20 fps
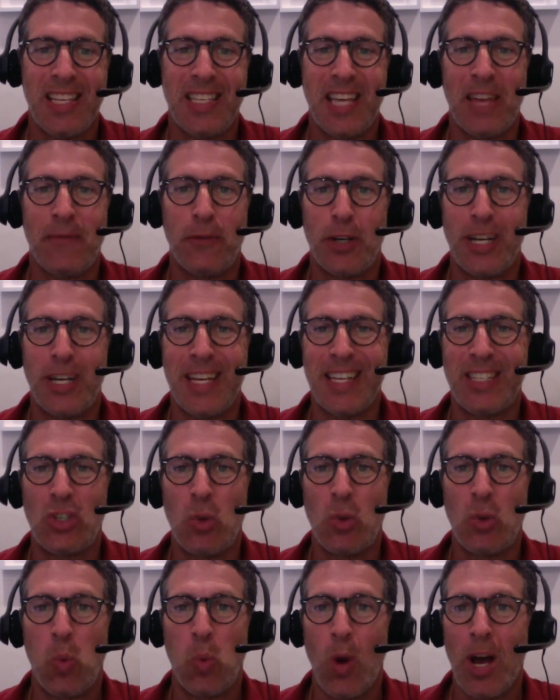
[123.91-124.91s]
Denver is
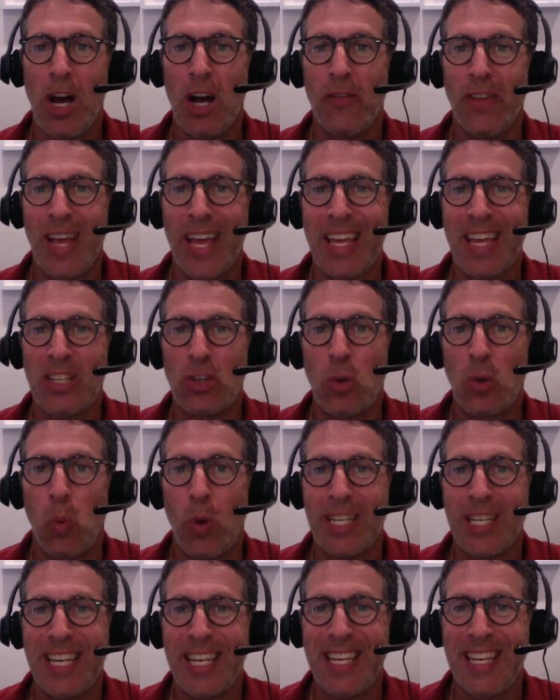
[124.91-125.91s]
12 and
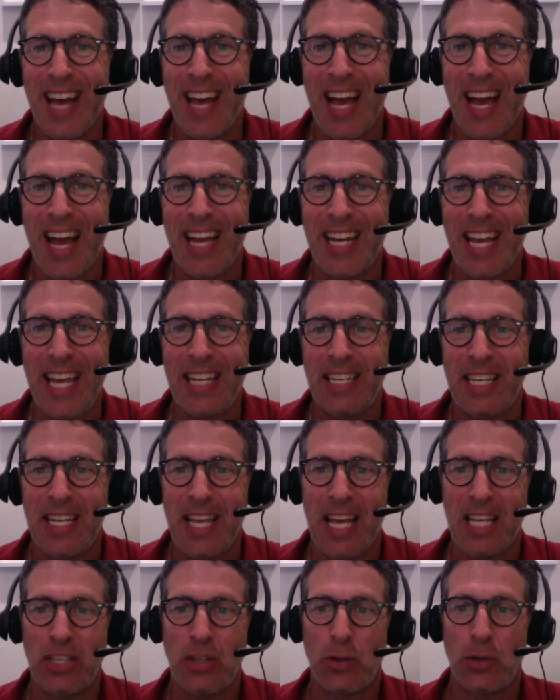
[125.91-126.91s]
29
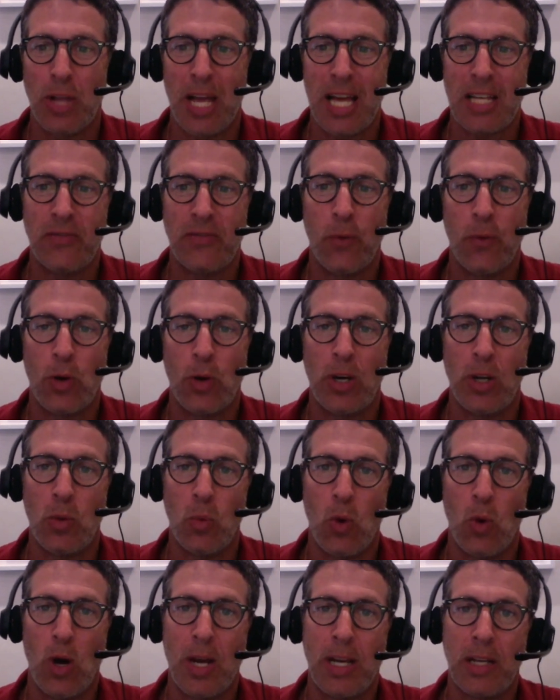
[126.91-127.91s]
ATS their last
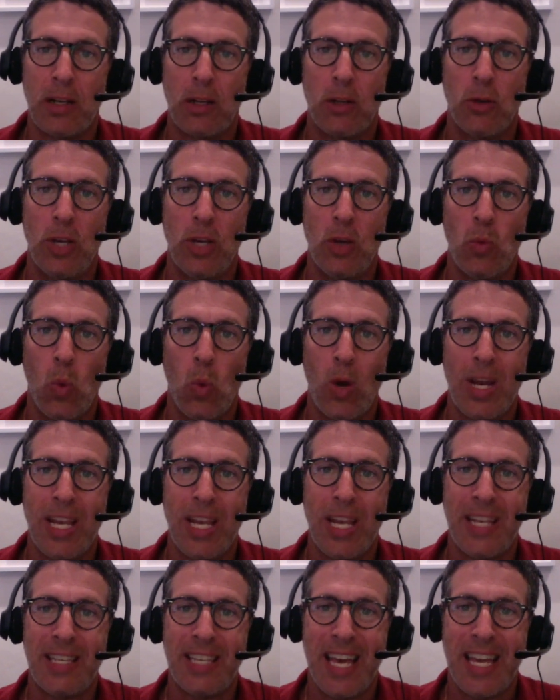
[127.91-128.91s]
41, including one
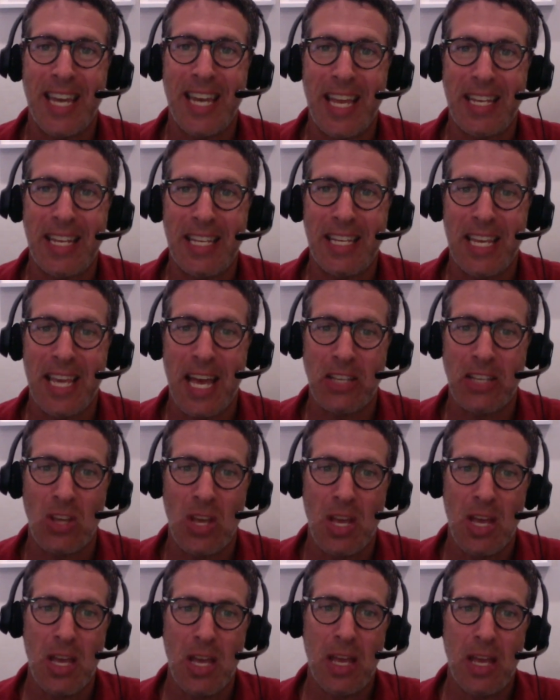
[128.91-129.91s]
and 10
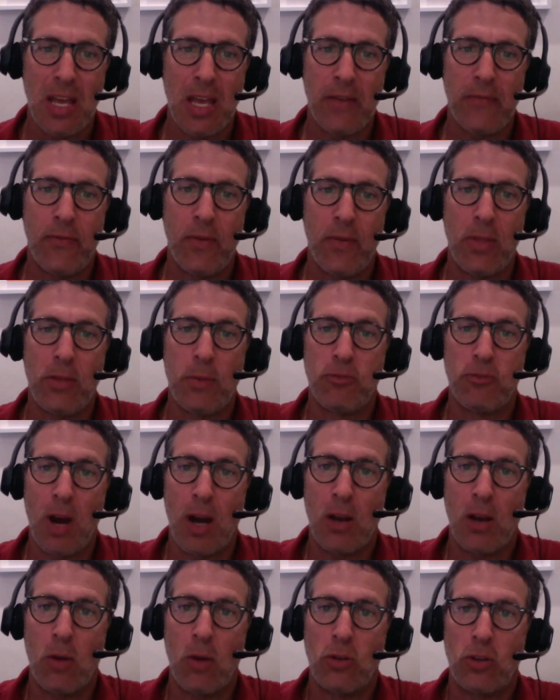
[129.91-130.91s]
ATS if the
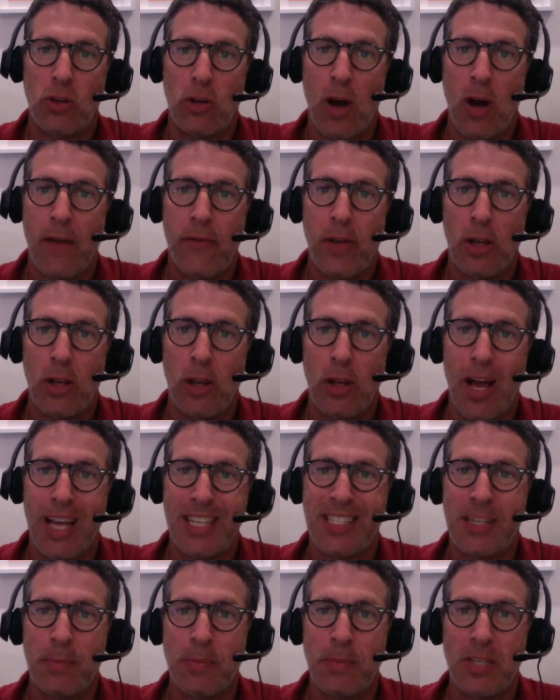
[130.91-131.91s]
Broncos are off a
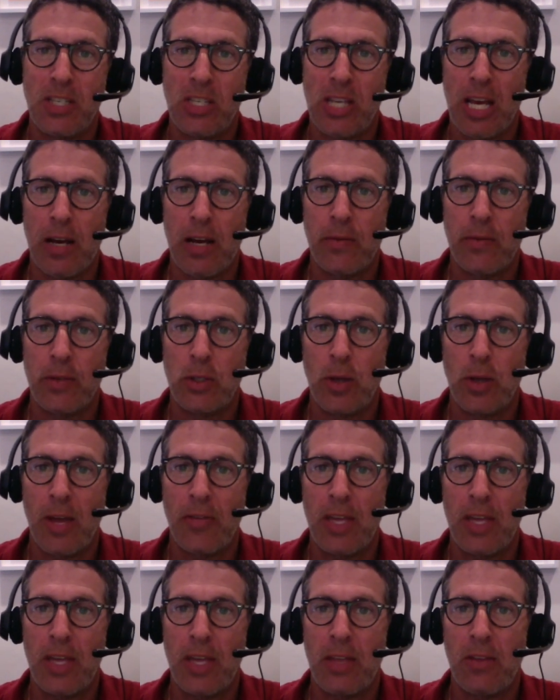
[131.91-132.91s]
loss themselves. So I
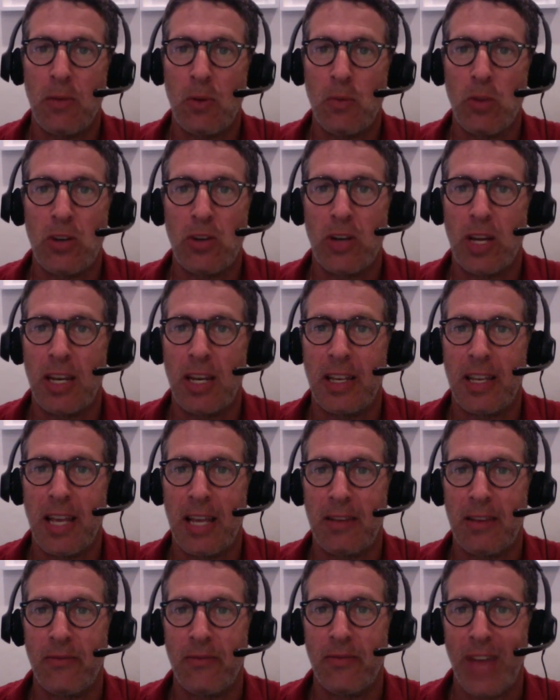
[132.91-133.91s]
think you're going to
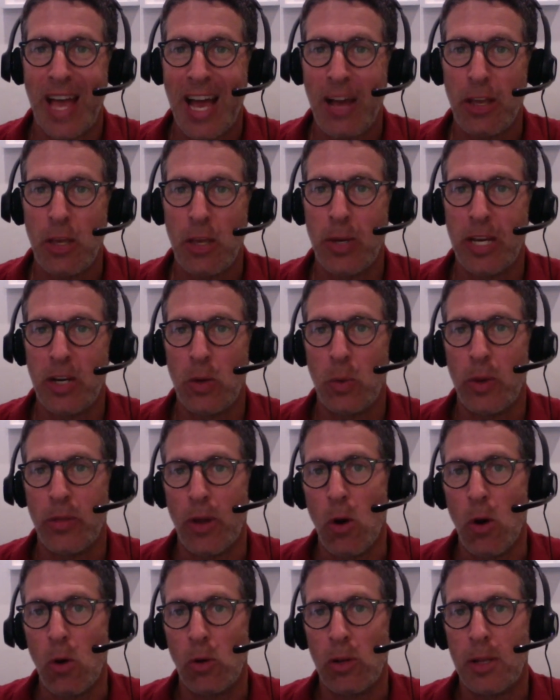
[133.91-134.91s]
get value here
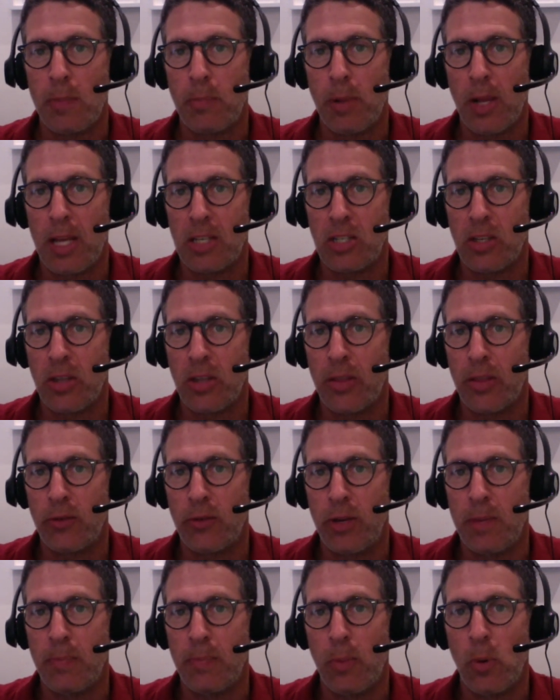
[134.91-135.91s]
with Oakland plus the
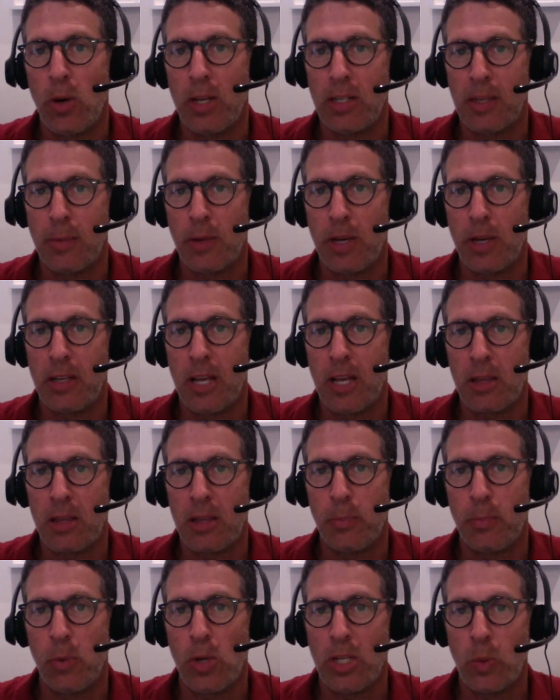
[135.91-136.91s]
three points. I'm going to take the
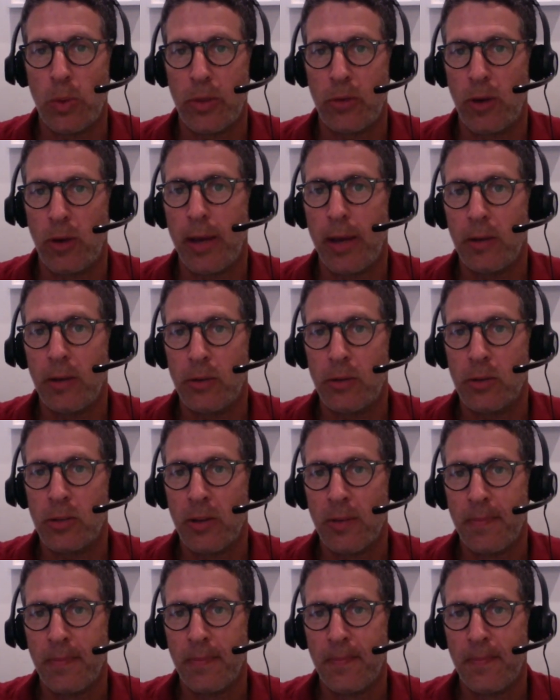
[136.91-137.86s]
points with the Raiders.